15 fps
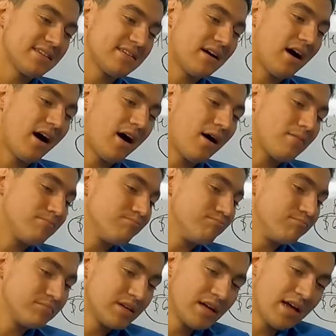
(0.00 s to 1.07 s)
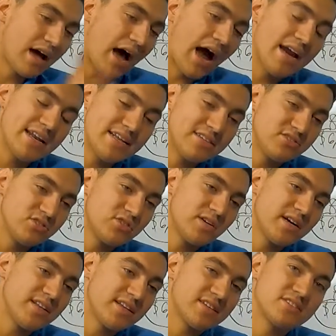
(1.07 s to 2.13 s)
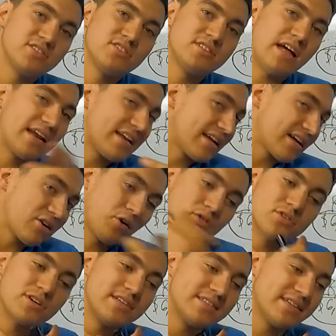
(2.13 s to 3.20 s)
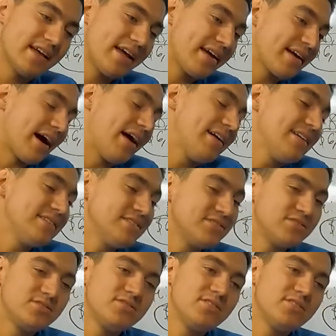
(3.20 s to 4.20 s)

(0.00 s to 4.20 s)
I didn't do anything I didn't get colder intake. I didn't